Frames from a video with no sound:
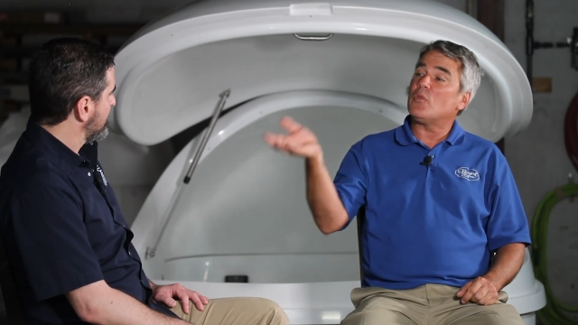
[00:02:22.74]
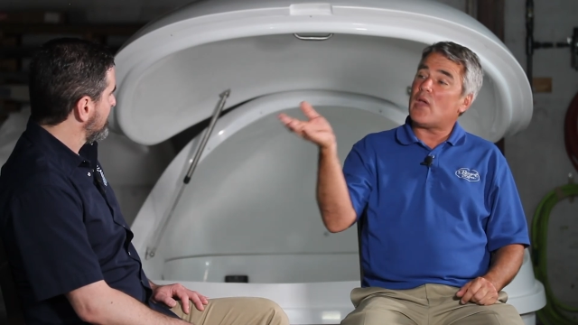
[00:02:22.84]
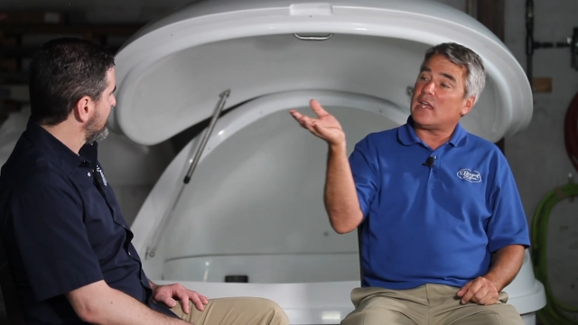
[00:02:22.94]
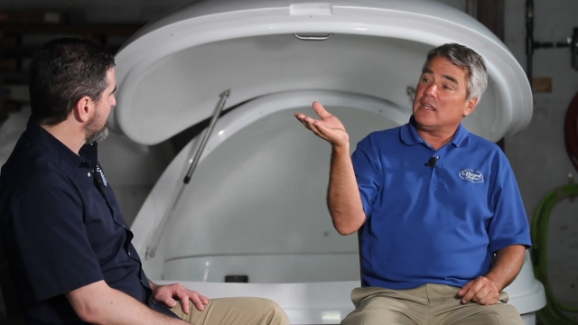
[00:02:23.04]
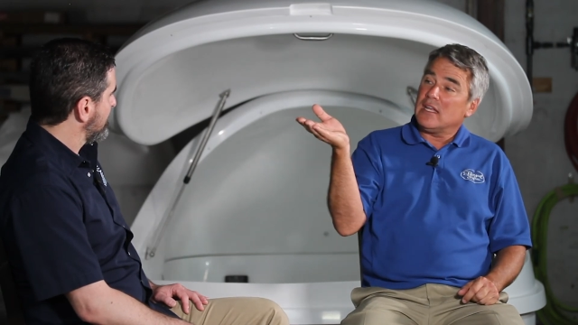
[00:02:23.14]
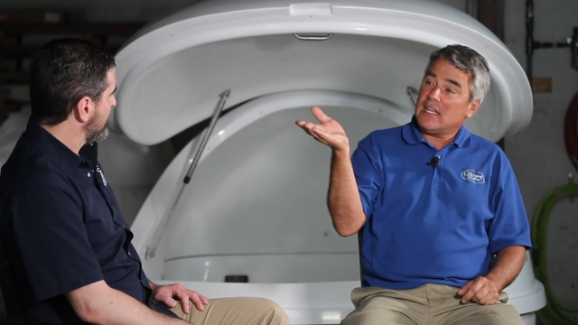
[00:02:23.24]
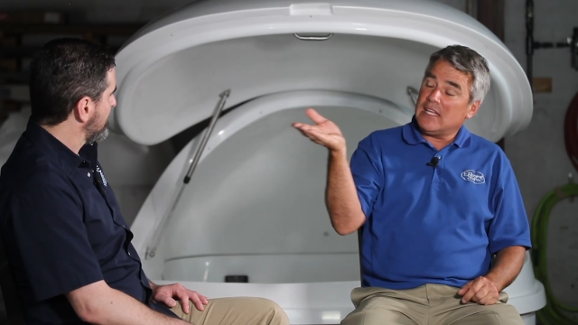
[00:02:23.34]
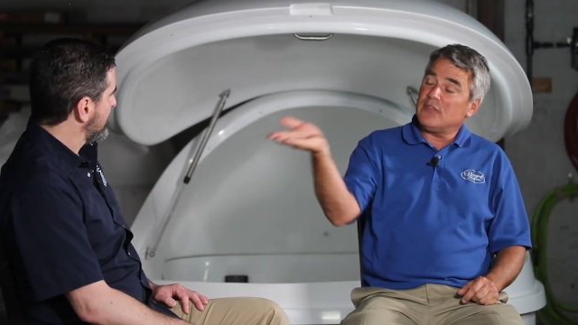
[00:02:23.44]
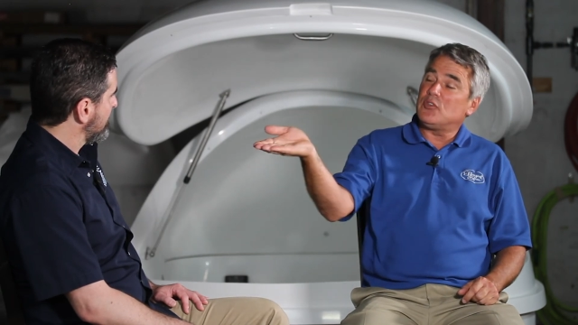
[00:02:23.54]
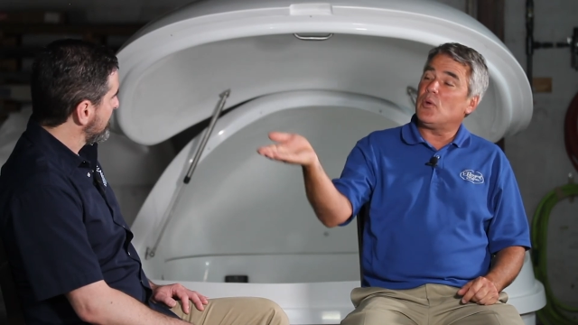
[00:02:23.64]
Speaker 1: that
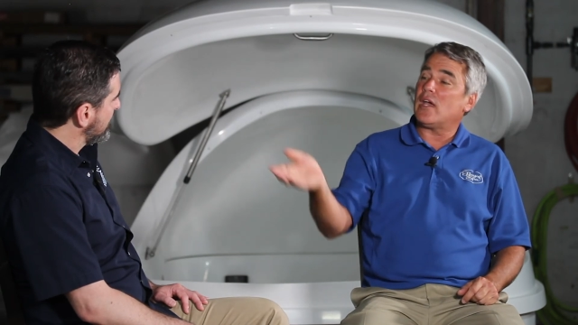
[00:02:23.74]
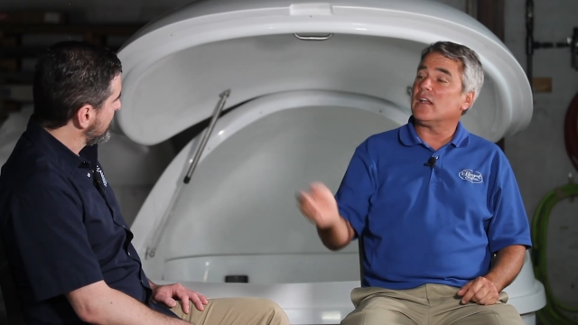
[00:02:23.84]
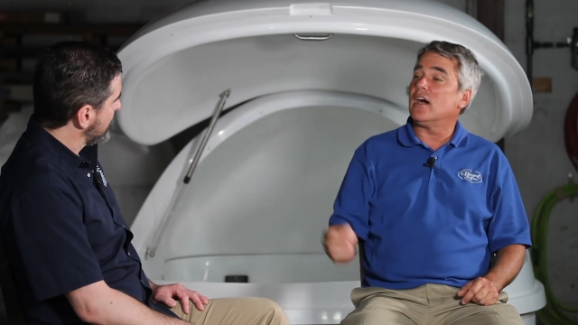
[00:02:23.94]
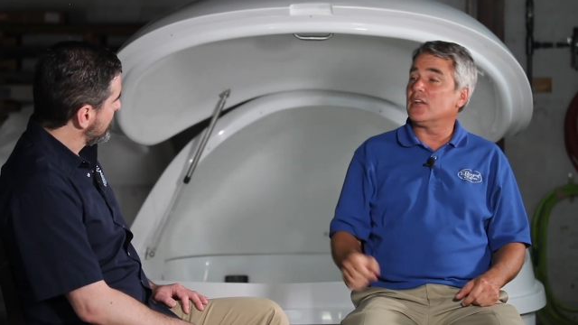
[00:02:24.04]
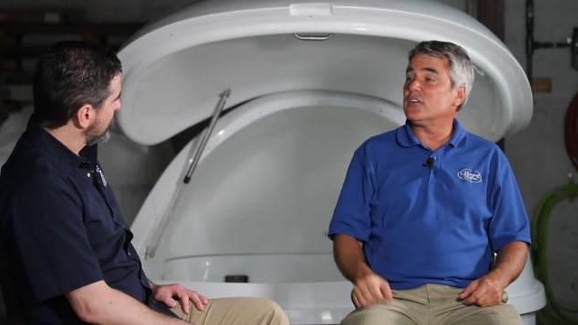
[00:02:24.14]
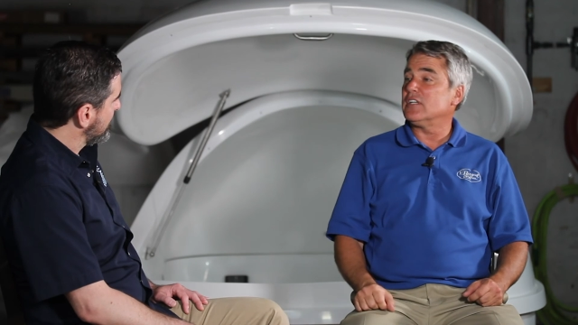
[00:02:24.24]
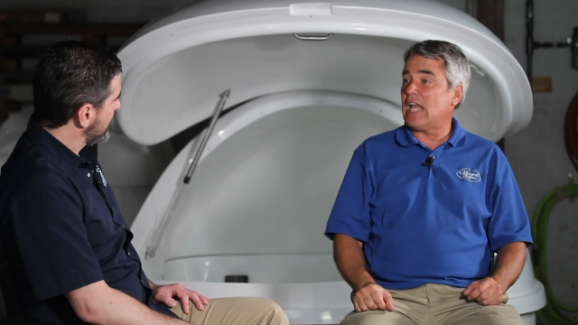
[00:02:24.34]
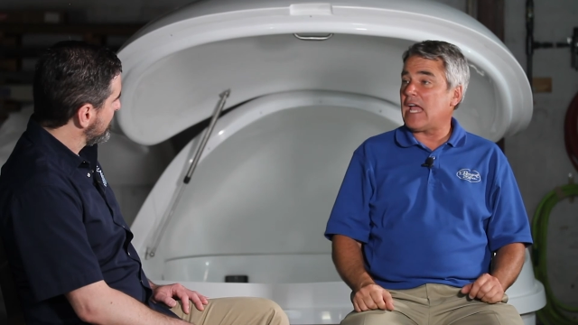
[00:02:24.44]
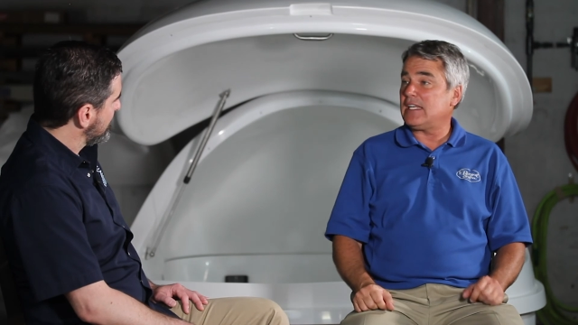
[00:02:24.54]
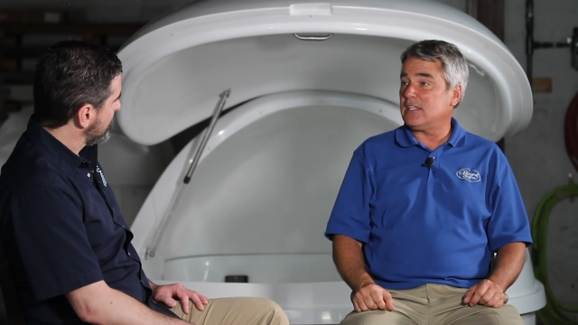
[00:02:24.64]
if you had a
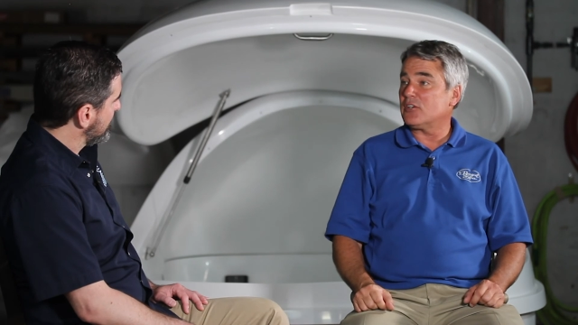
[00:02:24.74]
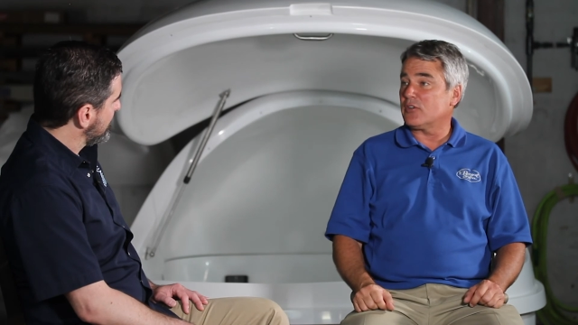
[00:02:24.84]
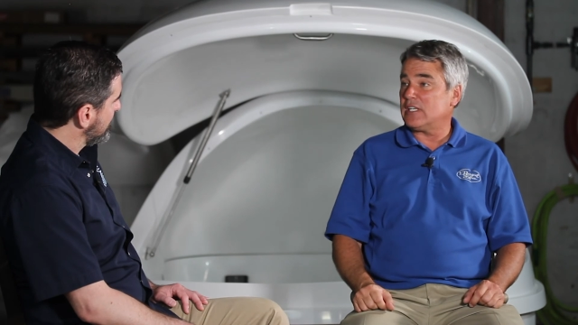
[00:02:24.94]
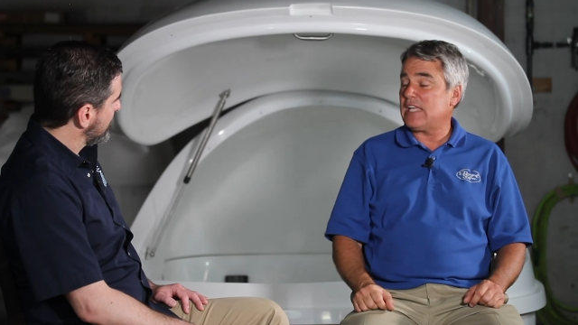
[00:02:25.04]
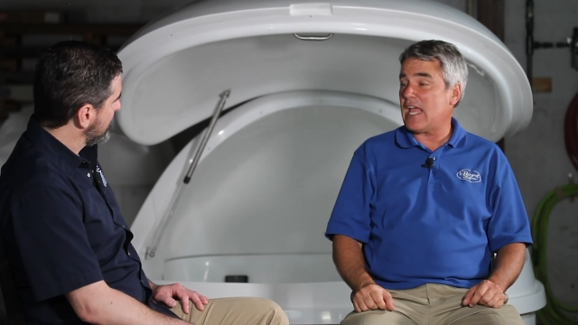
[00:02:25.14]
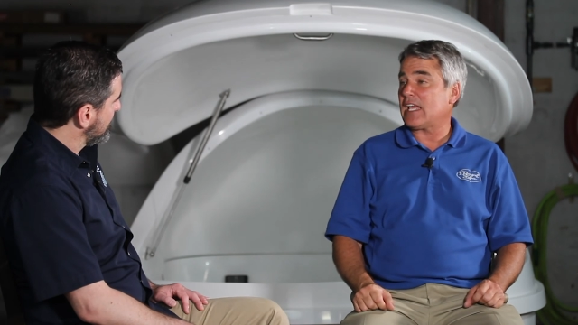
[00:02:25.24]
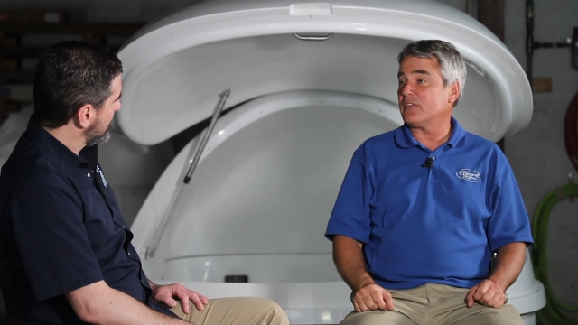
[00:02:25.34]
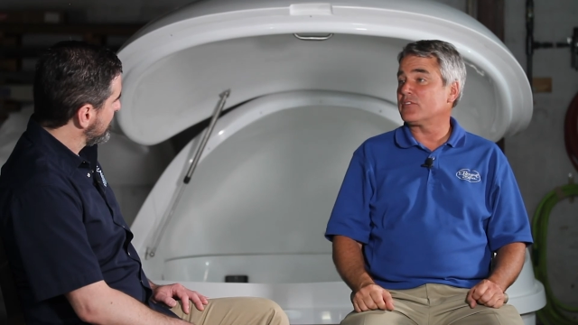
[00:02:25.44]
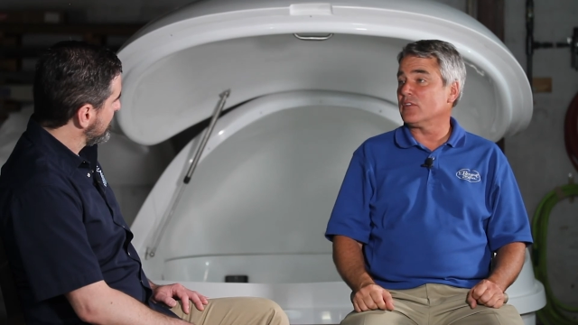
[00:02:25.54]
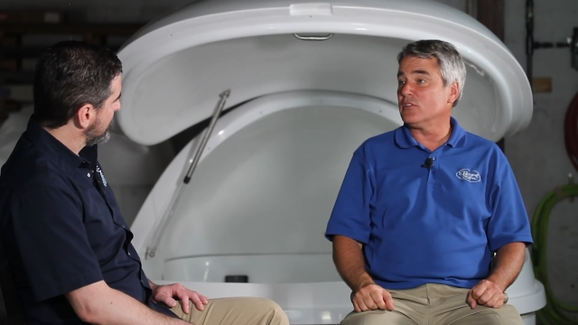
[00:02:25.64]
109-degree tank
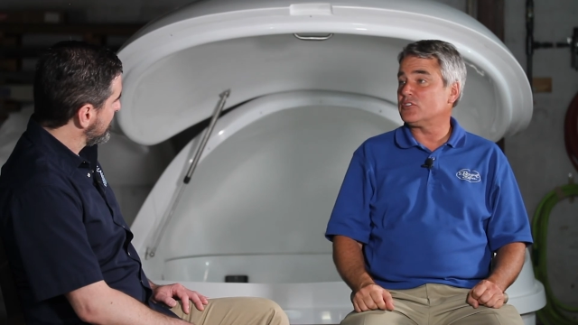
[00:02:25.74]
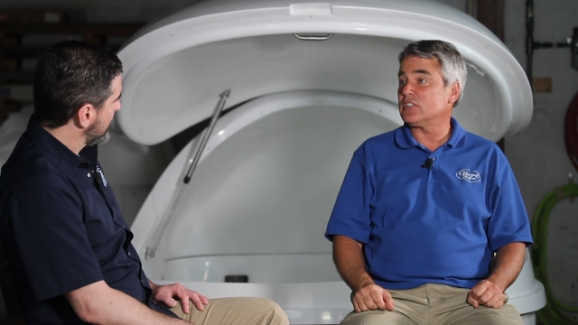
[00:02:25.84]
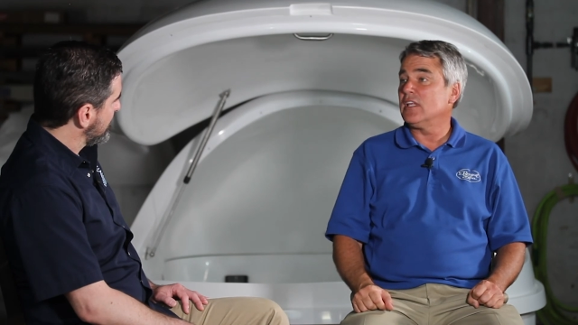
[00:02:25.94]
of solution,